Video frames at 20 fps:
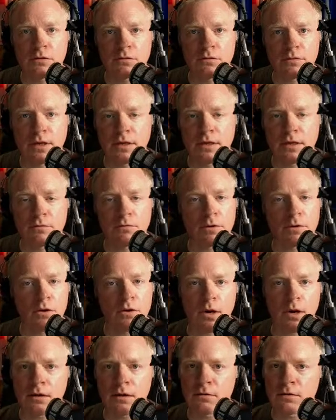They don't
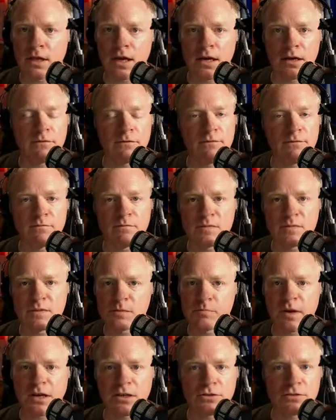require a lot of
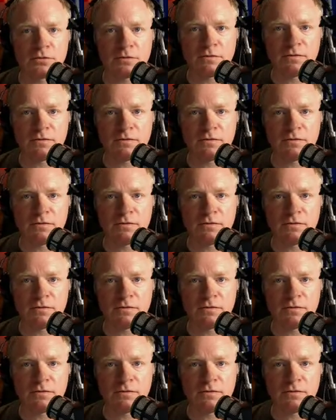special